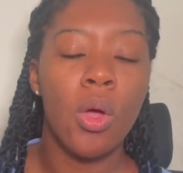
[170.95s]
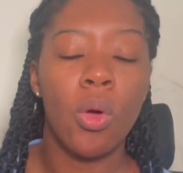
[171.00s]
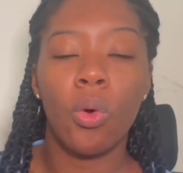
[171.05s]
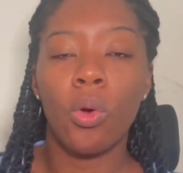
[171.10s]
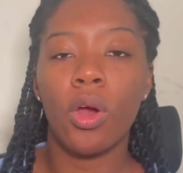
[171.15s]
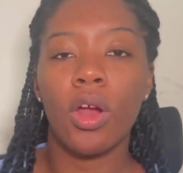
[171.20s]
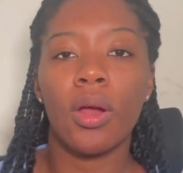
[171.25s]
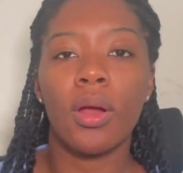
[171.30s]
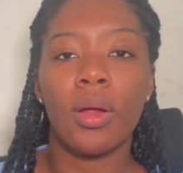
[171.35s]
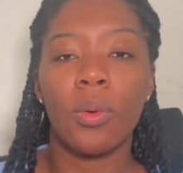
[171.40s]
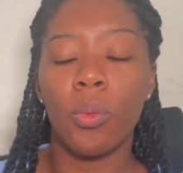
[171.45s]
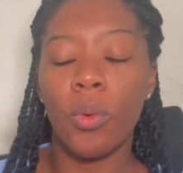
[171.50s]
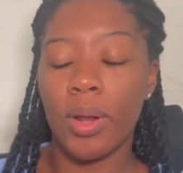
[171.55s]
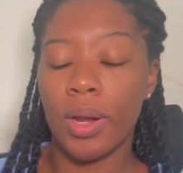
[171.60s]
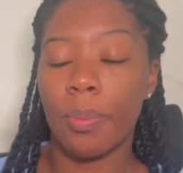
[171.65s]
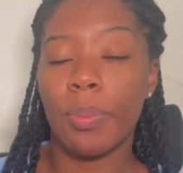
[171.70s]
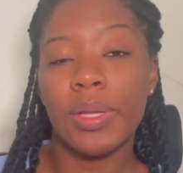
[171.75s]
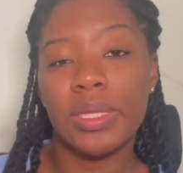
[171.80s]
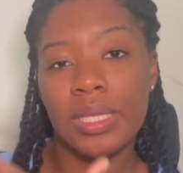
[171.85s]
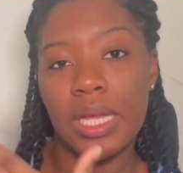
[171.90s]
or
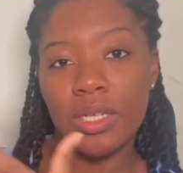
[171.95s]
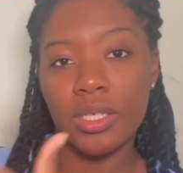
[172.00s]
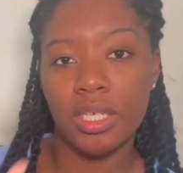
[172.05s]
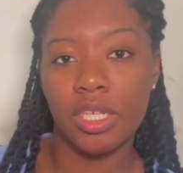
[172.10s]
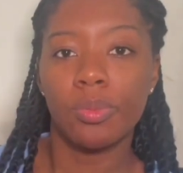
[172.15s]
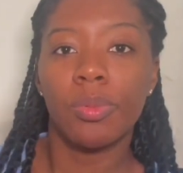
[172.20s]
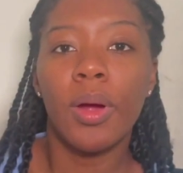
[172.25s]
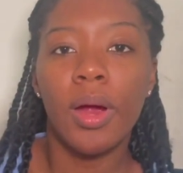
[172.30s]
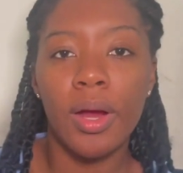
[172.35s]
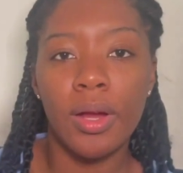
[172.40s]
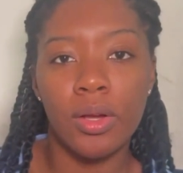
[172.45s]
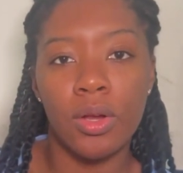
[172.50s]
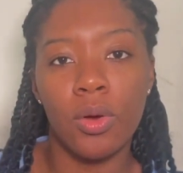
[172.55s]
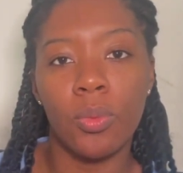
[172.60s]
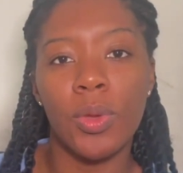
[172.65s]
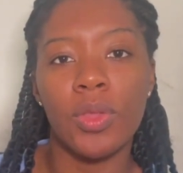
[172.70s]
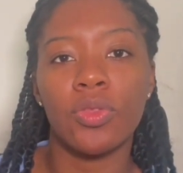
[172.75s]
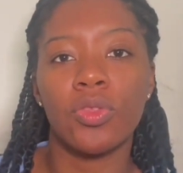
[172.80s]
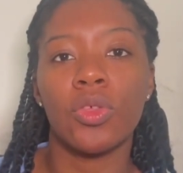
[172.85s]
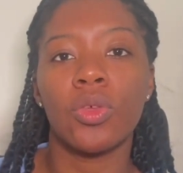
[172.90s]
want to potentially partner
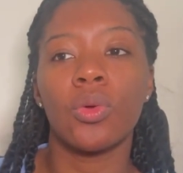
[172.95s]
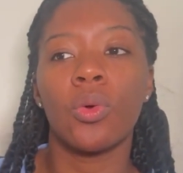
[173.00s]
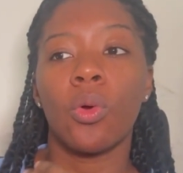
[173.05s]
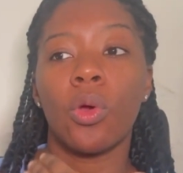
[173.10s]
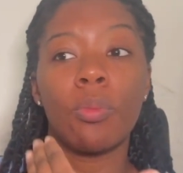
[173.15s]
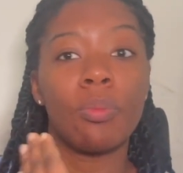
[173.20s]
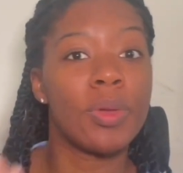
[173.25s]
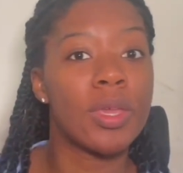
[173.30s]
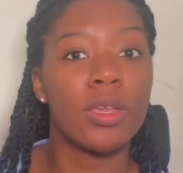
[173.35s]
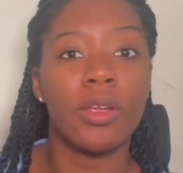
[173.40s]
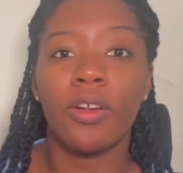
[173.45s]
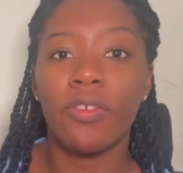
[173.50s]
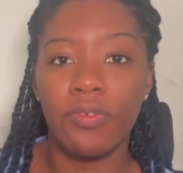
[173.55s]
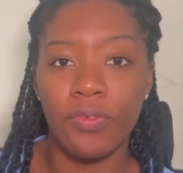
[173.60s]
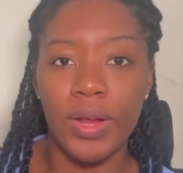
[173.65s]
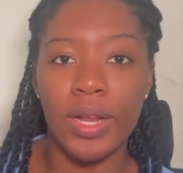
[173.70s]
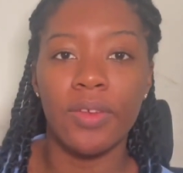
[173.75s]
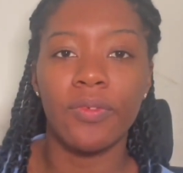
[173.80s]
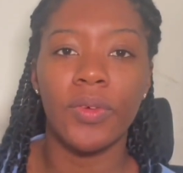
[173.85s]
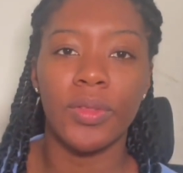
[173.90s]
with you or be your
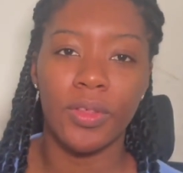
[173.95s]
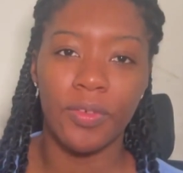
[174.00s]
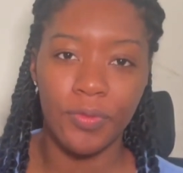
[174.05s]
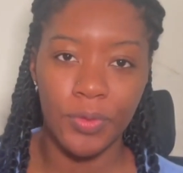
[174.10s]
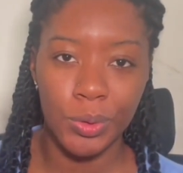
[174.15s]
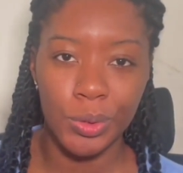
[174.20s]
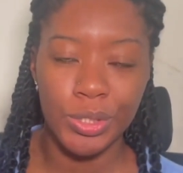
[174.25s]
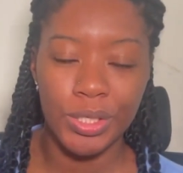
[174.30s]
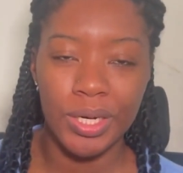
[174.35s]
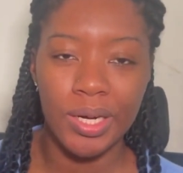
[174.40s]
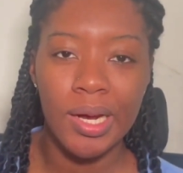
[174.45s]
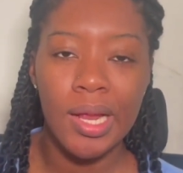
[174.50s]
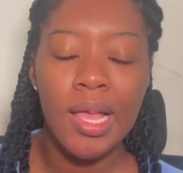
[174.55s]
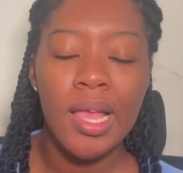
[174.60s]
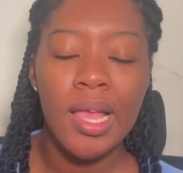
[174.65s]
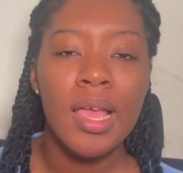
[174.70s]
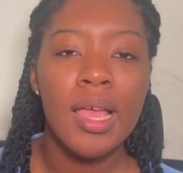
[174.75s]
friend for the future.